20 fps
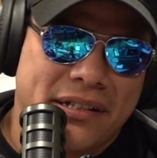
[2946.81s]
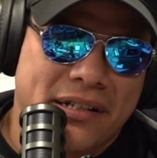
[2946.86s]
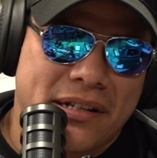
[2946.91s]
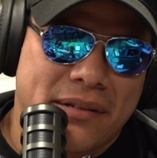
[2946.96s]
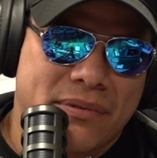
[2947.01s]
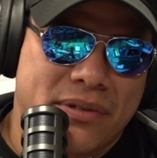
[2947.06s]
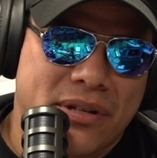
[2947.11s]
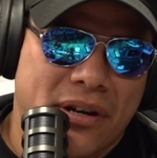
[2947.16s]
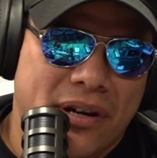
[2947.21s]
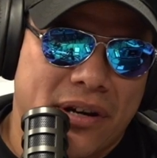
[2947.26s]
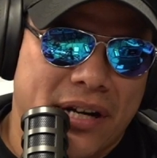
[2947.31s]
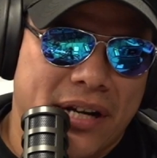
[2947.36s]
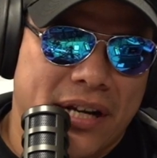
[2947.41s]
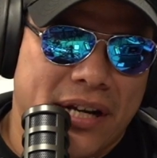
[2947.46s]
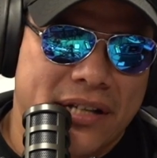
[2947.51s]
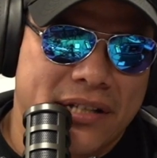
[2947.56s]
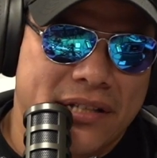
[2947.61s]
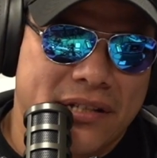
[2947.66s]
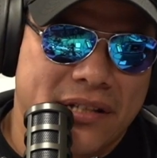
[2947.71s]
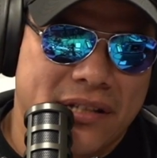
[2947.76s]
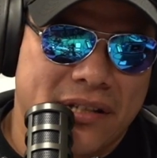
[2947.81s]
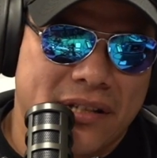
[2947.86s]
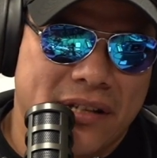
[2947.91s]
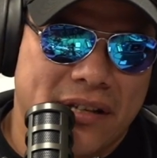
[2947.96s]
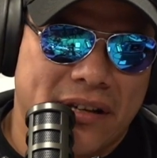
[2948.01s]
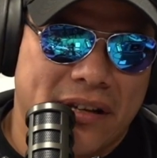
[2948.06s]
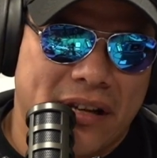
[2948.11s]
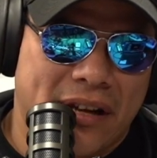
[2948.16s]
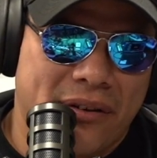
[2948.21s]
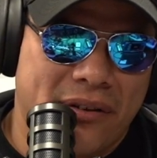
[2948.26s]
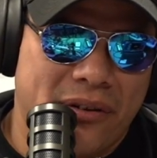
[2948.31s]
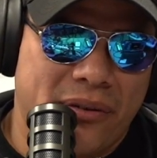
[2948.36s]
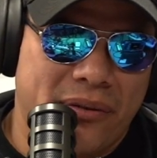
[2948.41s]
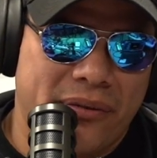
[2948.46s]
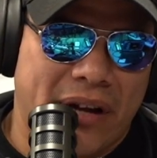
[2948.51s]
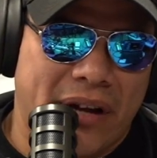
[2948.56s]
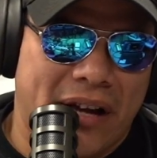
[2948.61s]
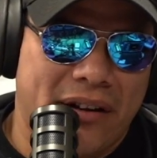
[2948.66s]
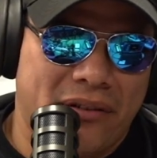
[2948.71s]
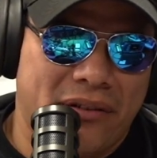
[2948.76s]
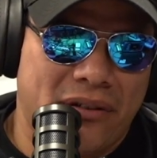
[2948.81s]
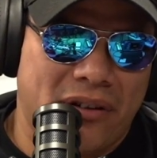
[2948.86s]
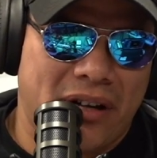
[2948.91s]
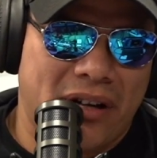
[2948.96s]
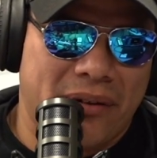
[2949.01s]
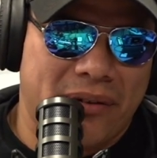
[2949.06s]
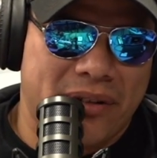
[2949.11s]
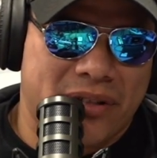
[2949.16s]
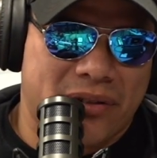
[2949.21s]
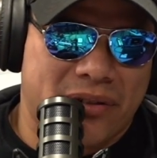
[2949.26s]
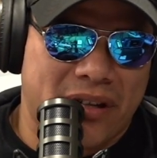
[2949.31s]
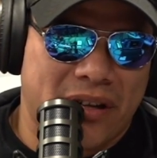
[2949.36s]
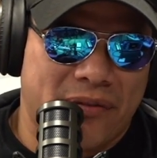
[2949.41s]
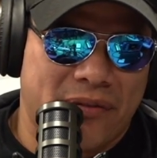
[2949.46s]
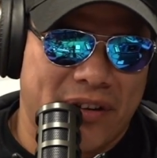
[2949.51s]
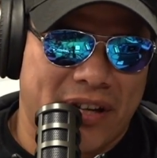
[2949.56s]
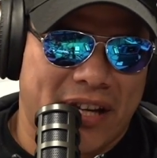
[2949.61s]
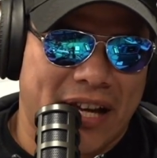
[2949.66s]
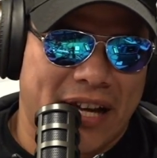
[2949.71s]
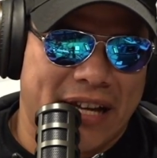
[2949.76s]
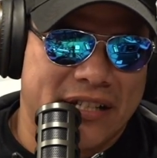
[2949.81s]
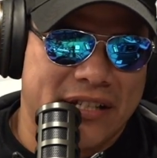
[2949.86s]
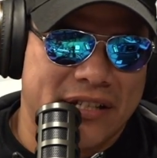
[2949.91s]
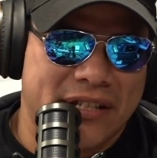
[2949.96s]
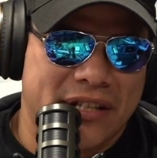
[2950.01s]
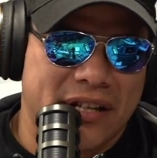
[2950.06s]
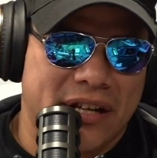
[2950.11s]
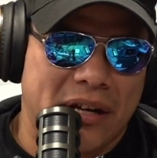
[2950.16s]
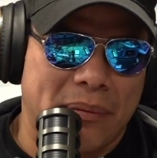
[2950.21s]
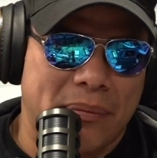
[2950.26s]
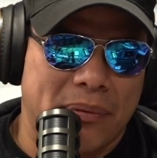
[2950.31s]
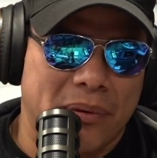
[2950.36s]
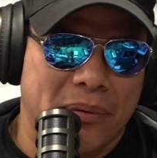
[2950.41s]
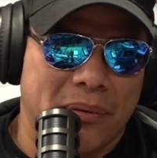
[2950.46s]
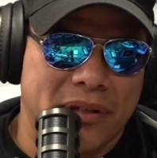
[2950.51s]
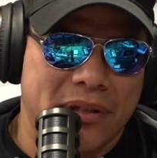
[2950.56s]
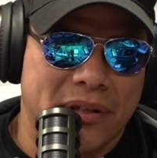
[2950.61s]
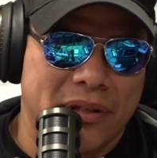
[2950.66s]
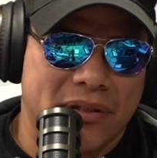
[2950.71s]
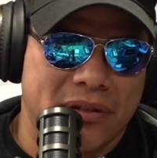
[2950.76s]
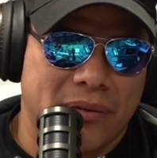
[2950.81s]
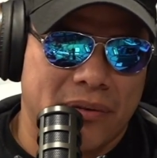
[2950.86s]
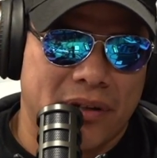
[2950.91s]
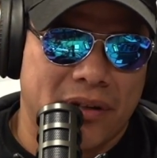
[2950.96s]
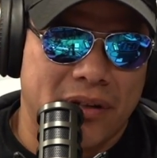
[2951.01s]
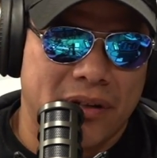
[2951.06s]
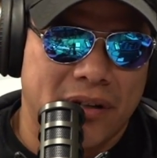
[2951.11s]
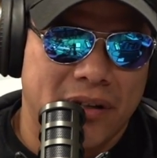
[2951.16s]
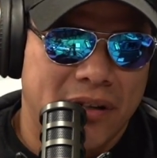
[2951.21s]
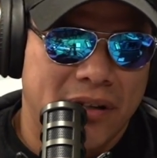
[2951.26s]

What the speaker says: I'm sorry, guys. I don't know. I don't know how if it catches up or what's going on.